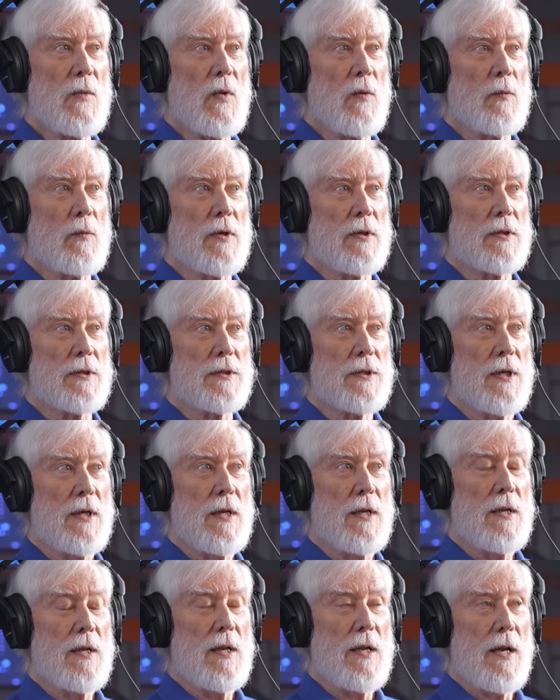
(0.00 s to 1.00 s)
was
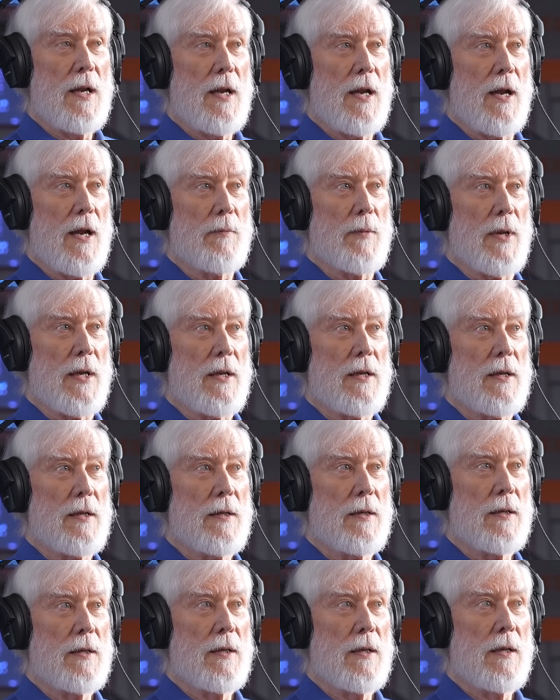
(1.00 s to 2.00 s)
how many,
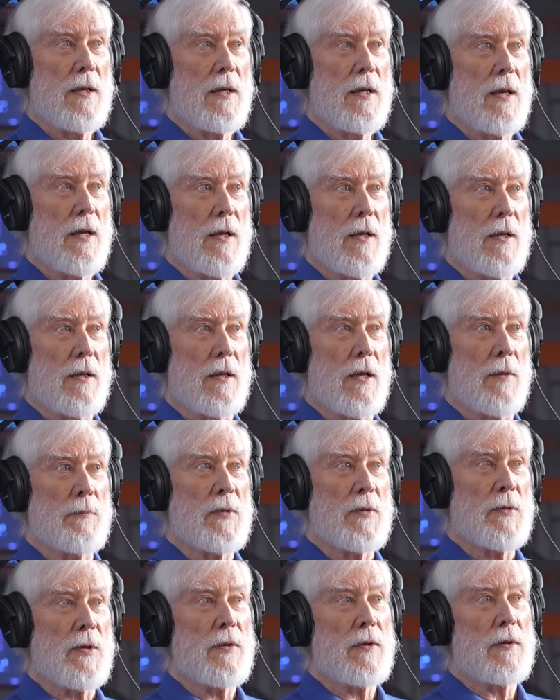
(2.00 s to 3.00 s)
up
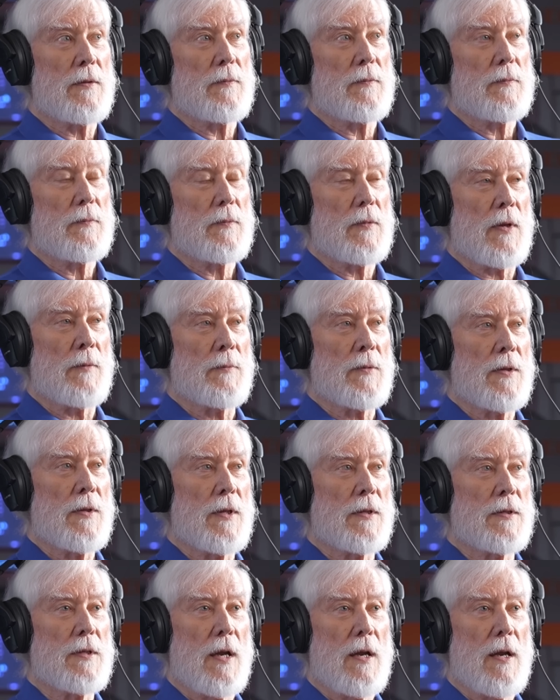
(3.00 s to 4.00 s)
to
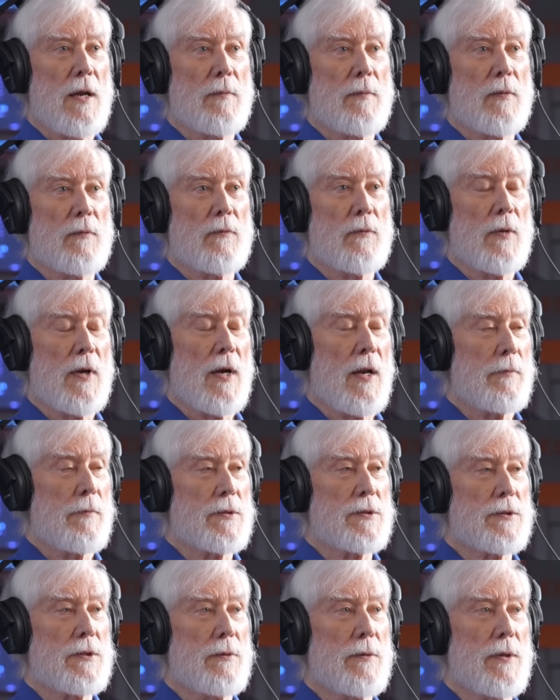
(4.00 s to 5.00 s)
the time of what I
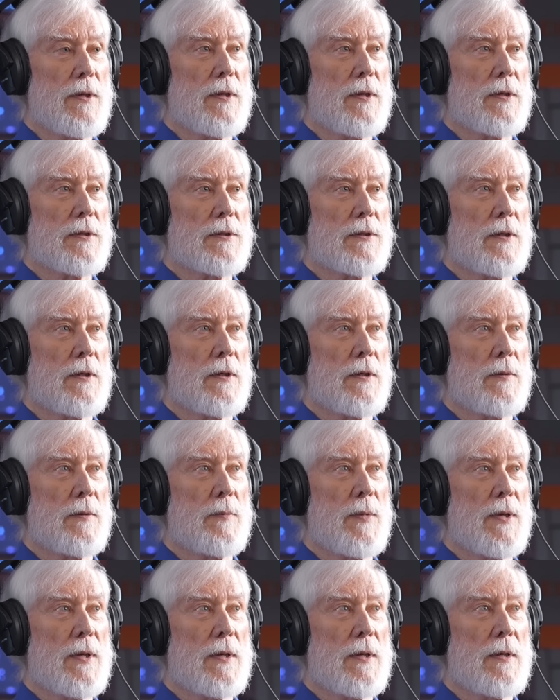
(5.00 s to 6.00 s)
was doing this, there had
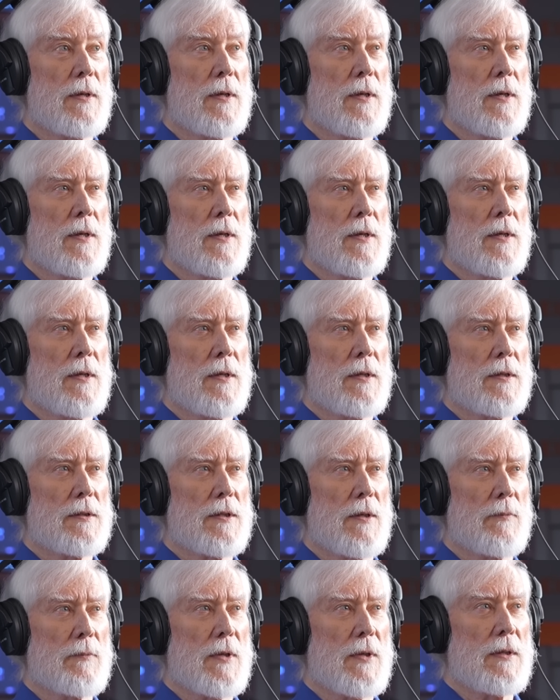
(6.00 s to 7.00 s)
been
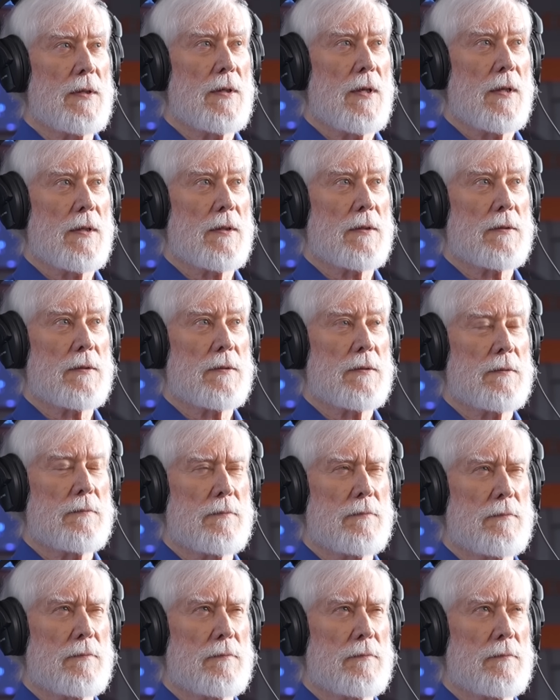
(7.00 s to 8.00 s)
something like
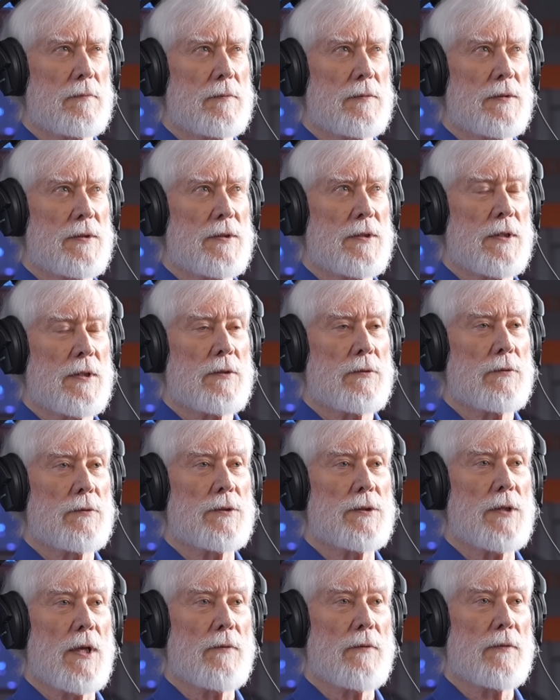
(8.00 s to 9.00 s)
6 or
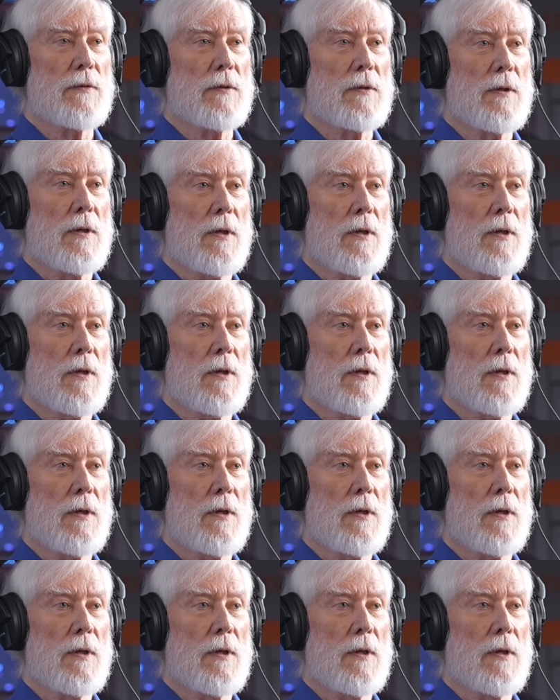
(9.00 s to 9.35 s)
7